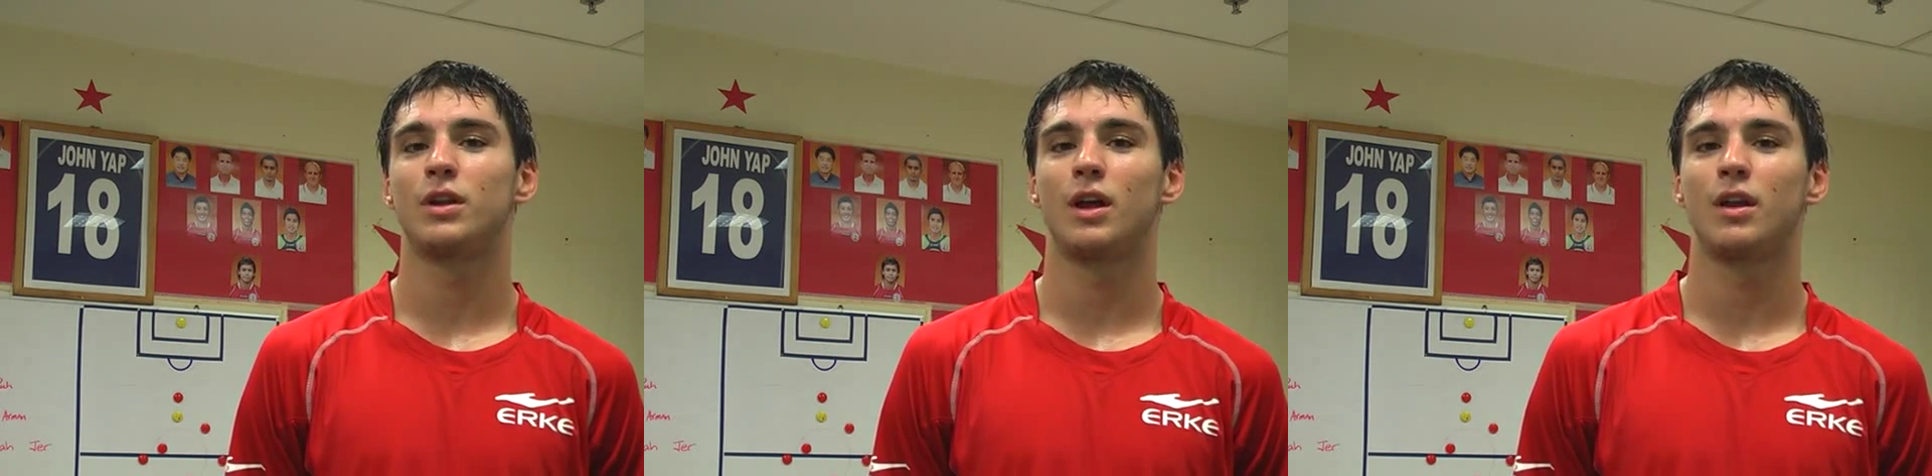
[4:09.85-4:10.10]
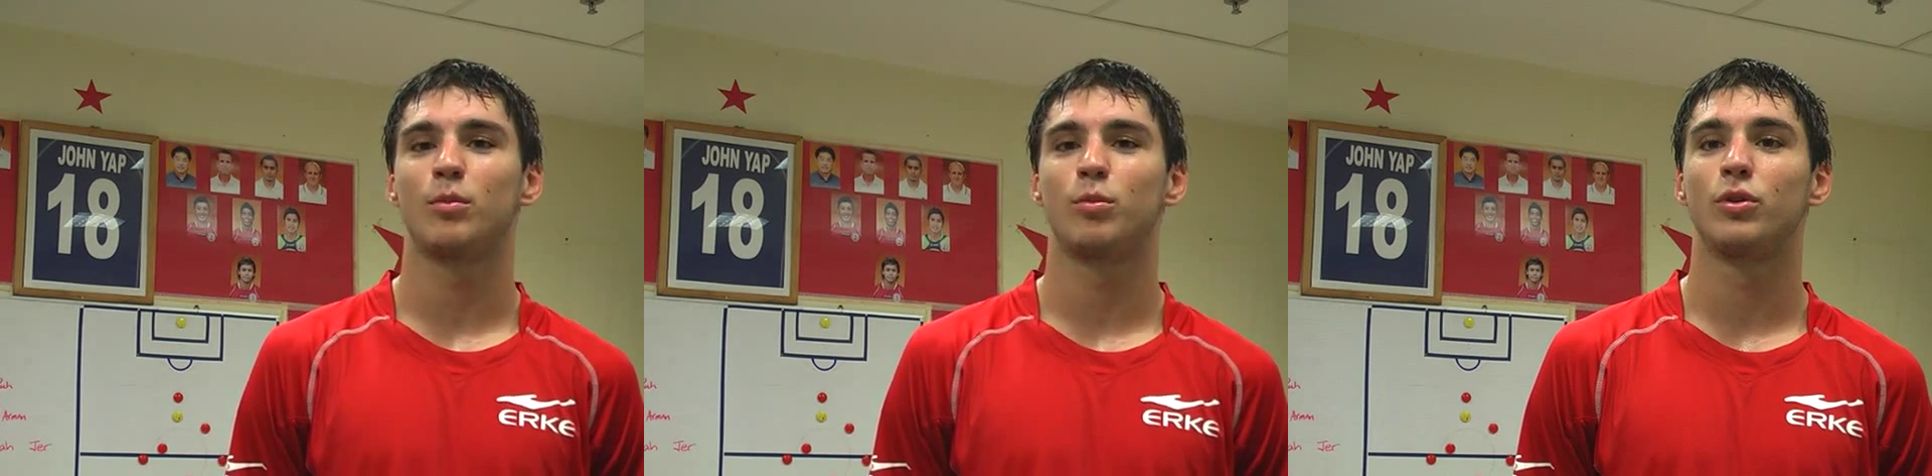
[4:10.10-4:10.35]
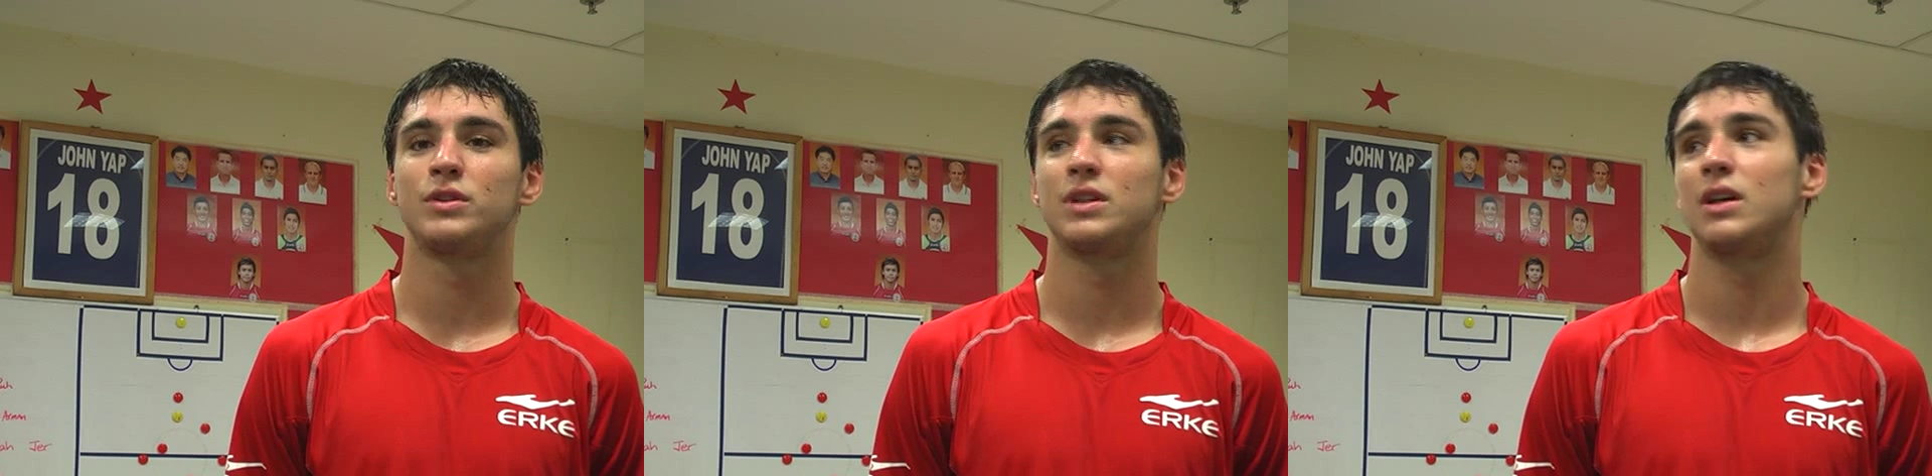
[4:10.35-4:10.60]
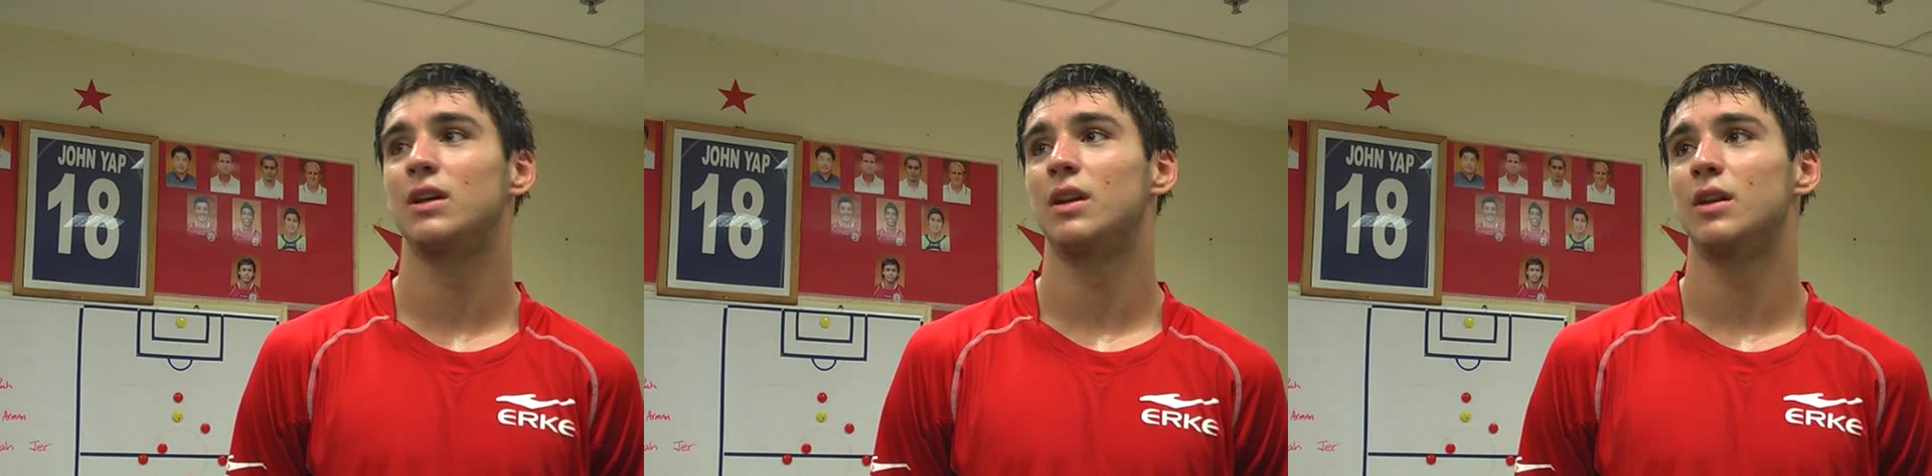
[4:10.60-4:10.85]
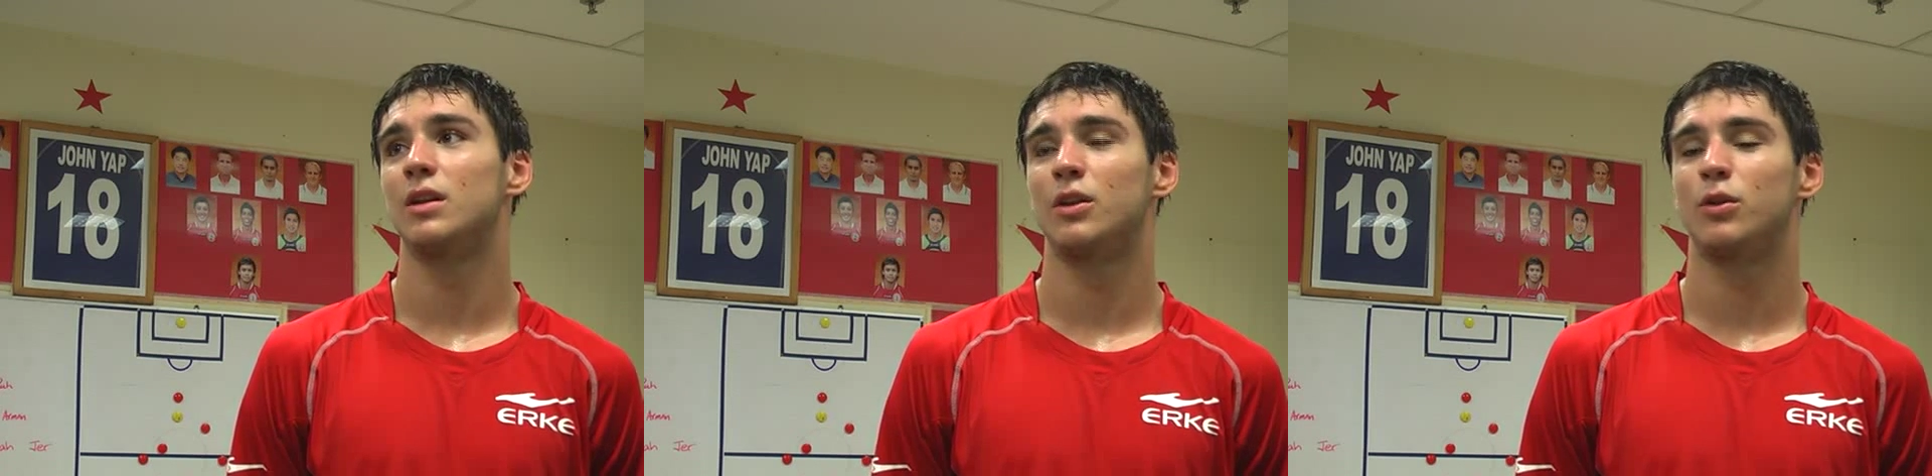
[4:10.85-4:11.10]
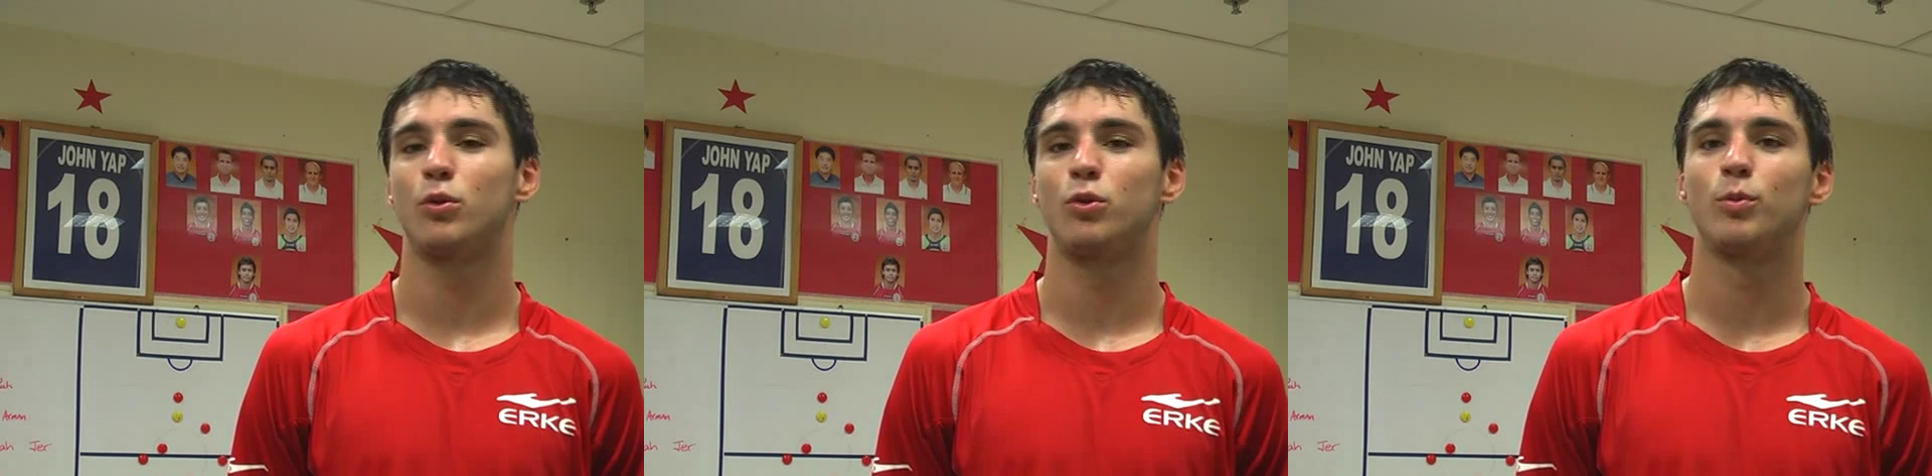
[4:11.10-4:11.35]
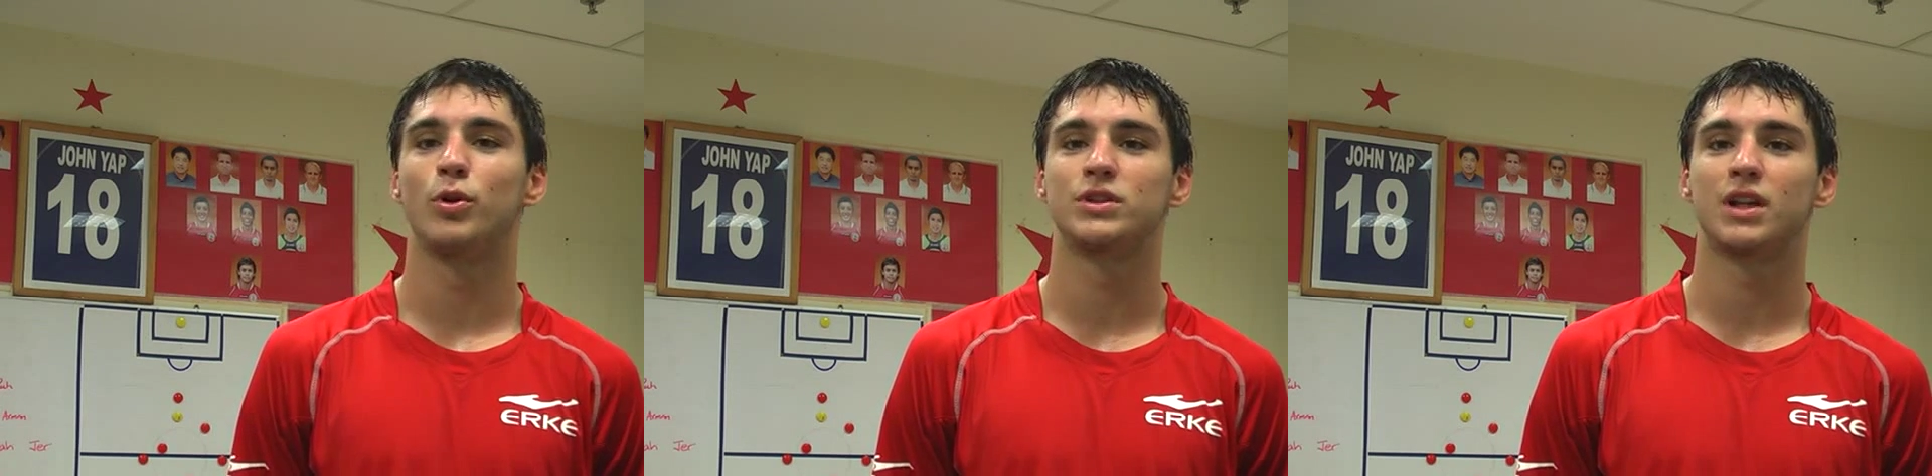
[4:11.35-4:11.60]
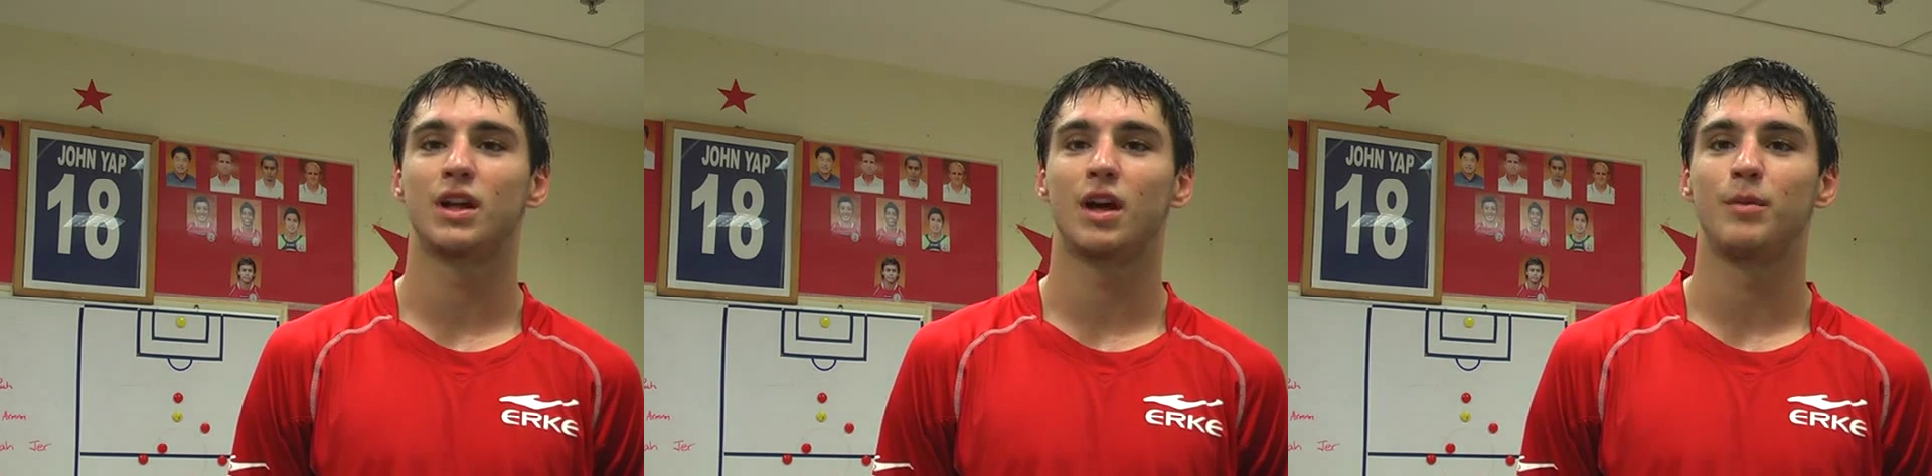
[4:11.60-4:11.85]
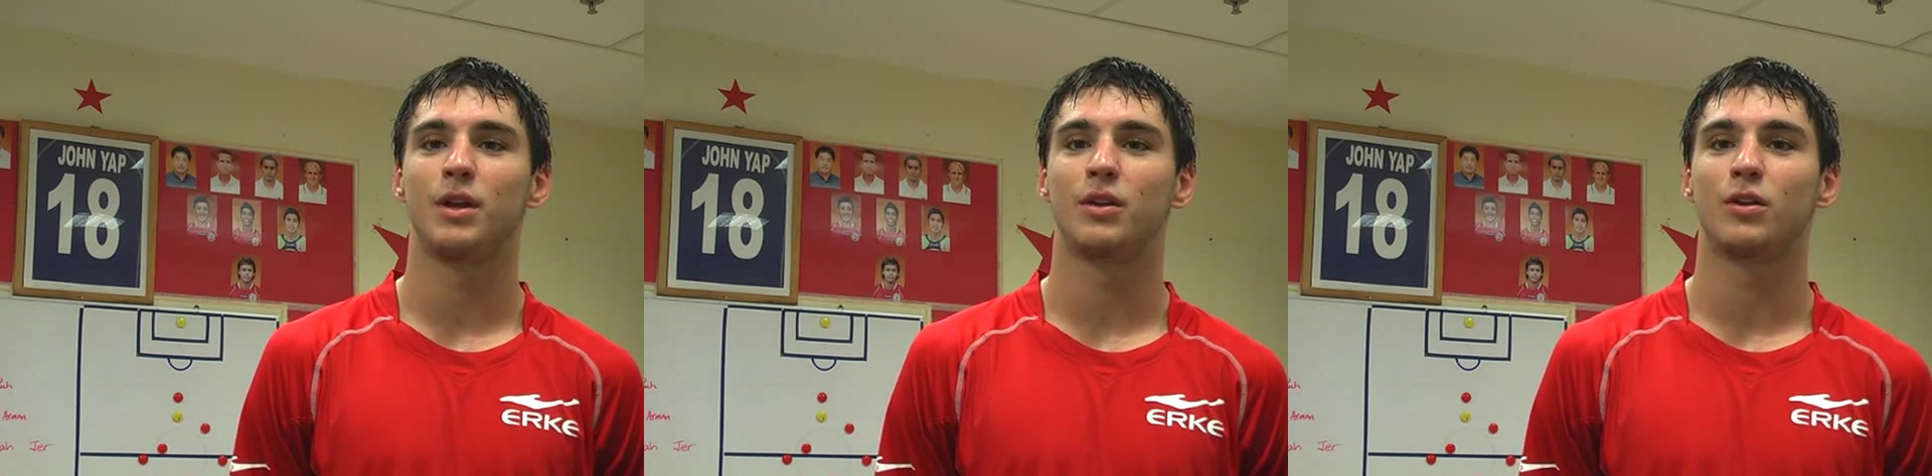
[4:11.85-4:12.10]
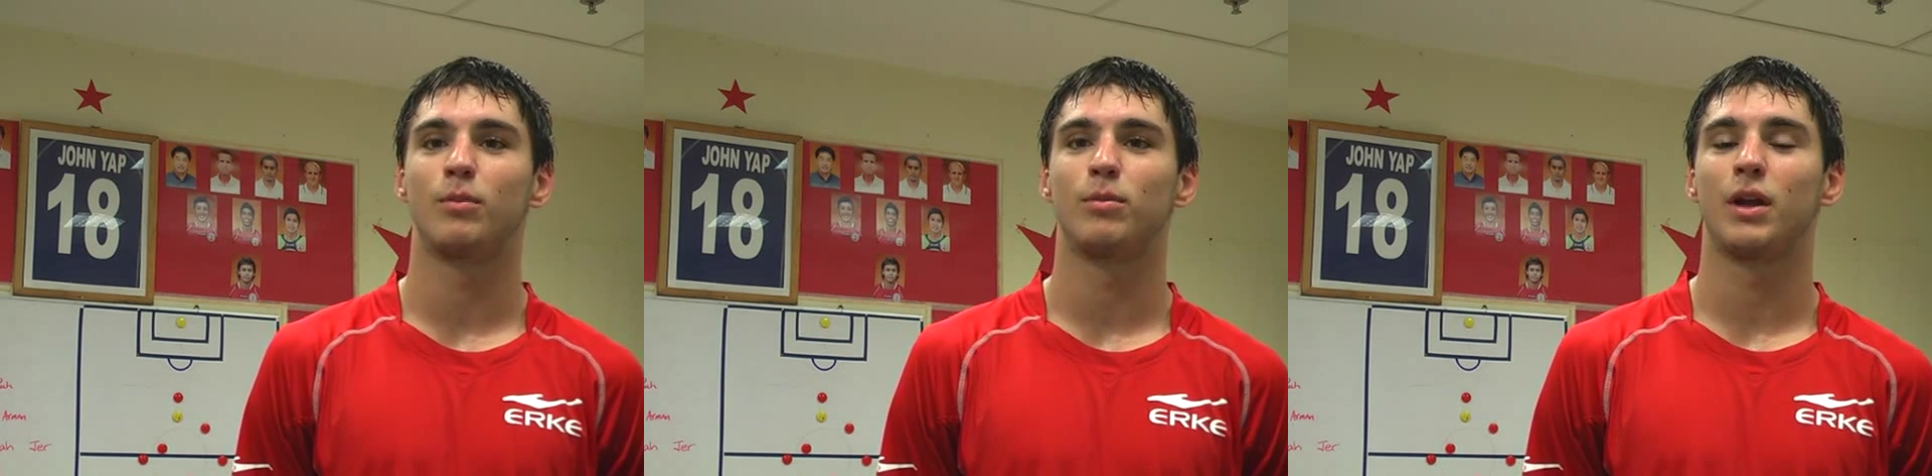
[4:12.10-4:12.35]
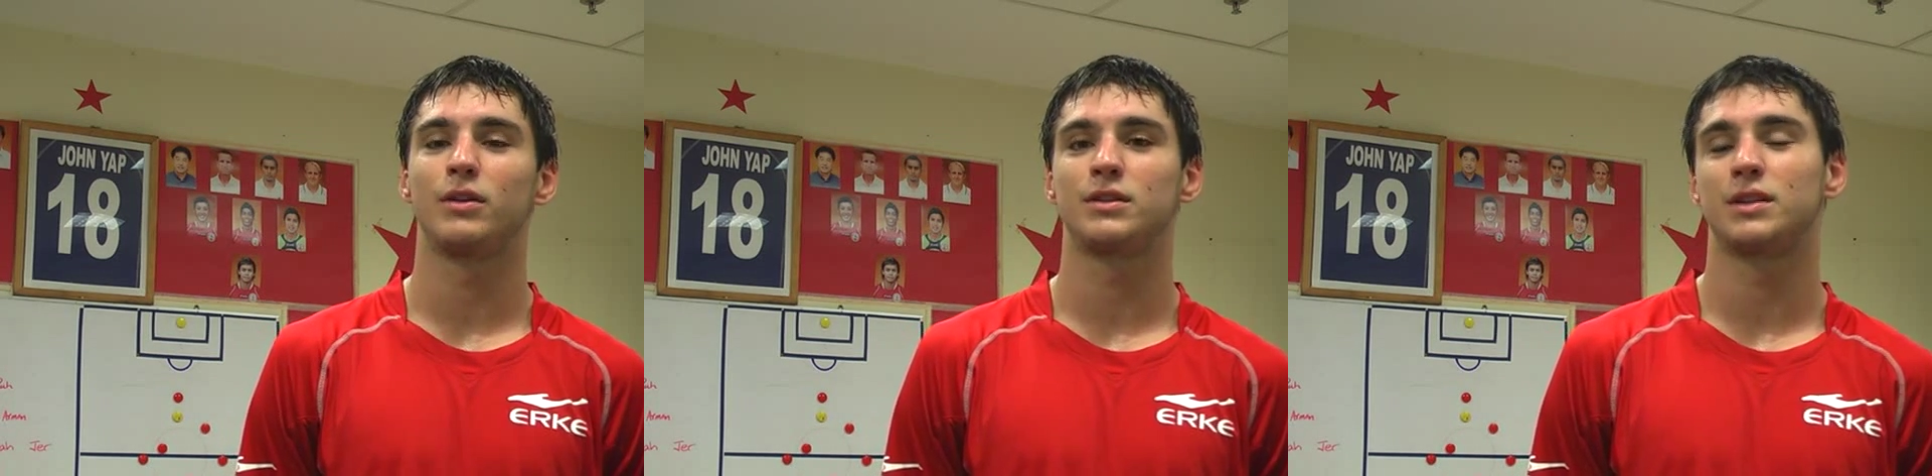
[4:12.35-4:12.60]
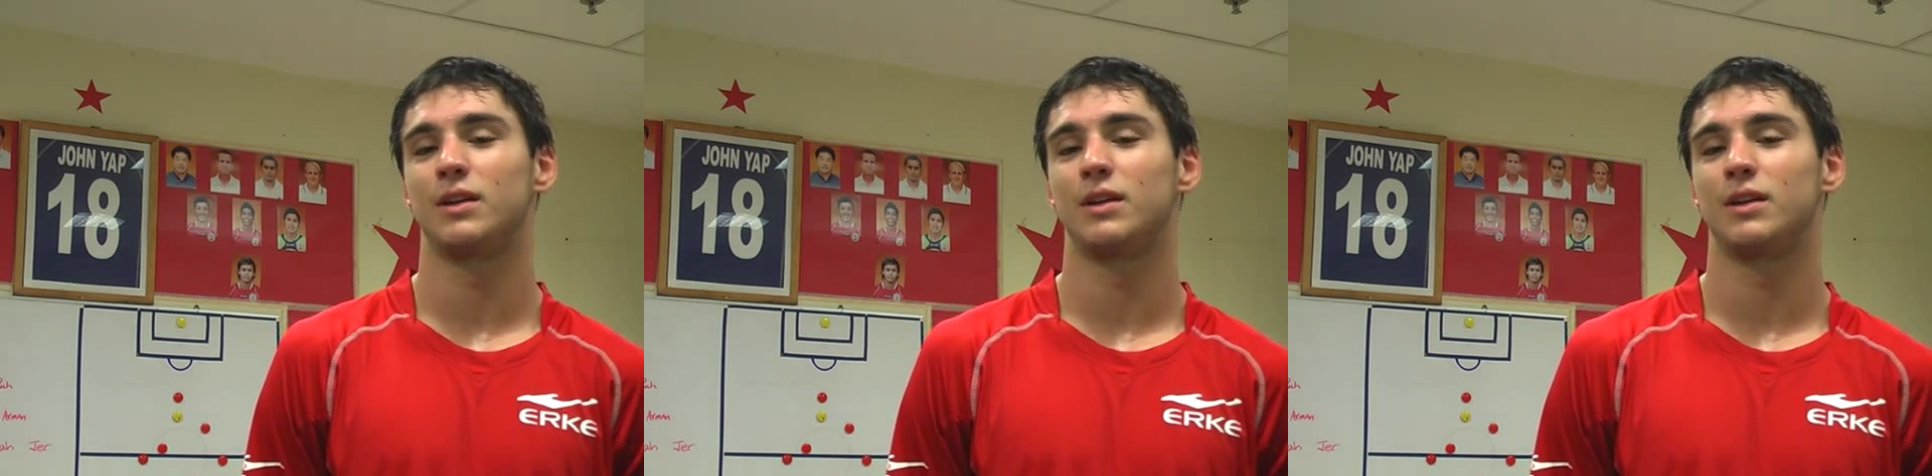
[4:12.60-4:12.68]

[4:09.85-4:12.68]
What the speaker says: You know, the boys are the two new boys that are coming are top bloke.